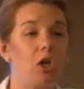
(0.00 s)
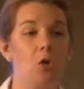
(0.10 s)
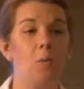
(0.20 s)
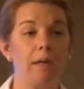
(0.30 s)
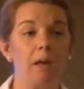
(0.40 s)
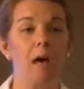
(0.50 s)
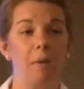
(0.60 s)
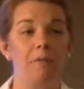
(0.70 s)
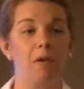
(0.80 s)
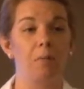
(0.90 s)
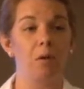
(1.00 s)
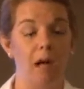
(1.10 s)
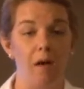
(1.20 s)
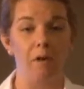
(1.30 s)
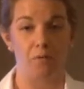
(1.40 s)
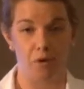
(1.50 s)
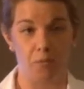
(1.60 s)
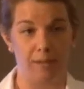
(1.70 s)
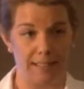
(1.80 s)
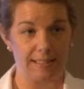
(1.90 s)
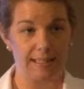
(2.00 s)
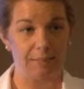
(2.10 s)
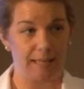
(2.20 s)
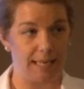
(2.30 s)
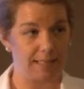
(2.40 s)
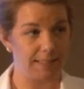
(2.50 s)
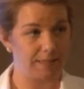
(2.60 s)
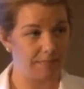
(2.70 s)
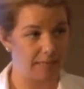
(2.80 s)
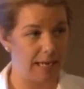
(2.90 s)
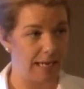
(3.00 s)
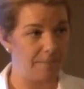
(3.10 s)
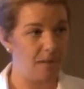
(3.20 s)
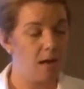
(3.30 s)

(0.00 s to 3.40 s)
You will come up from the recovery room with this in place, okay?